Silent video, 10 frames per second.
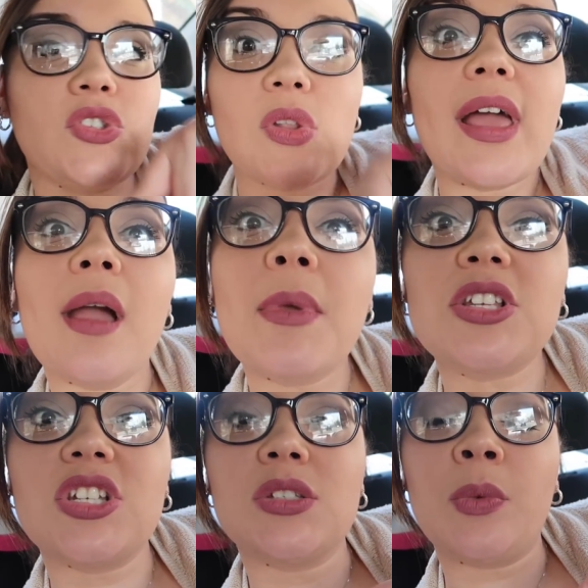So like I
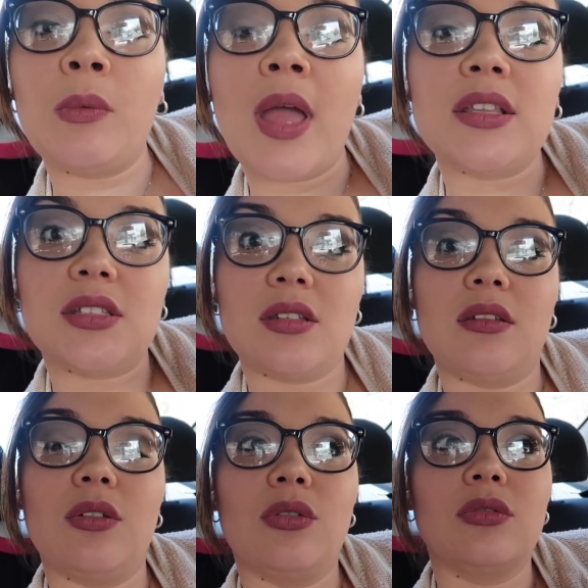mentioned, we went
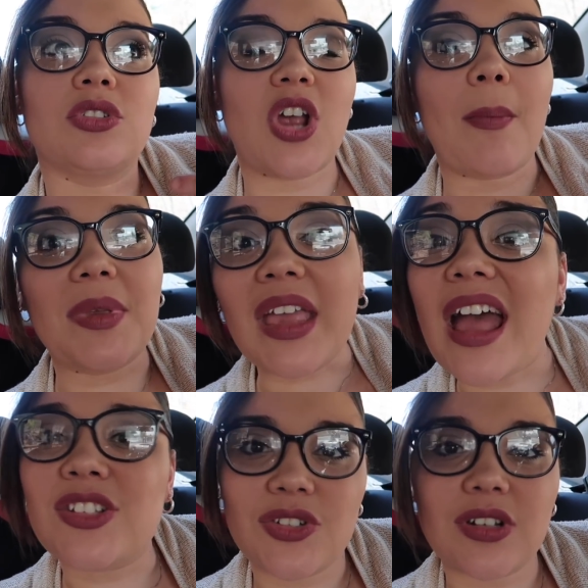to Chop
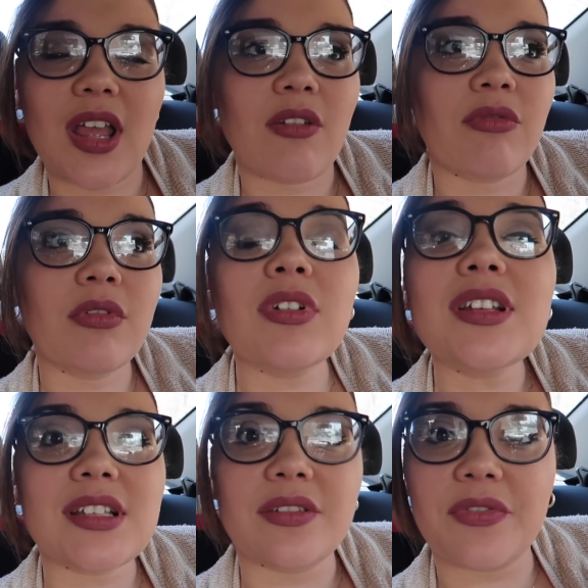yesterday.
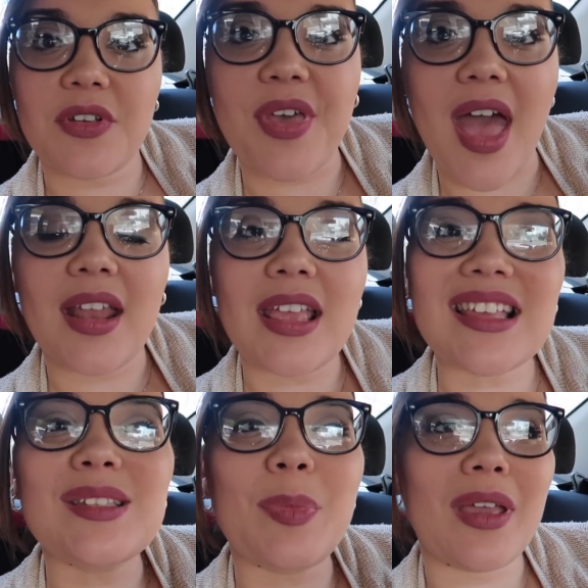Reason for that
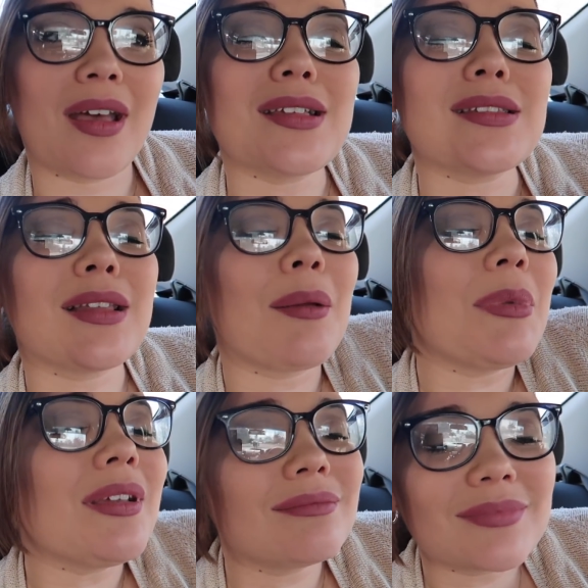is because, let
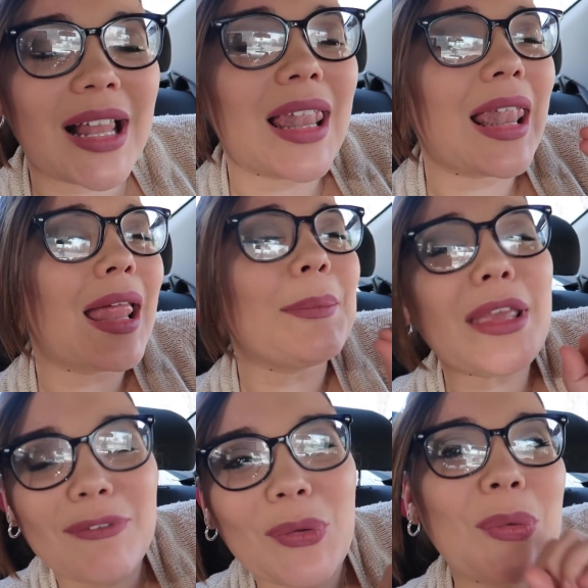me
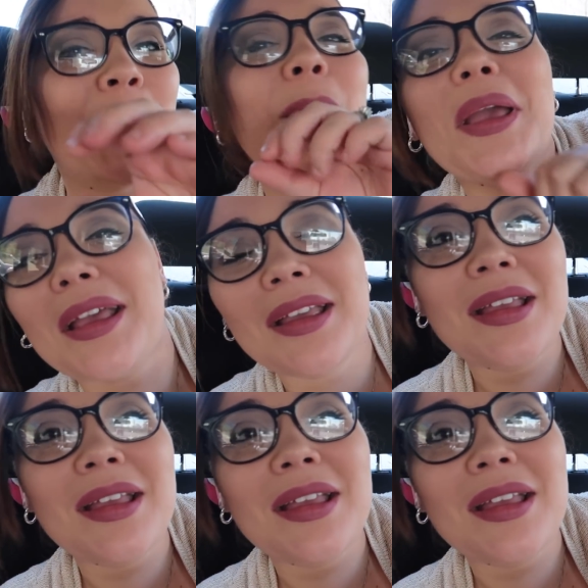give you a quick,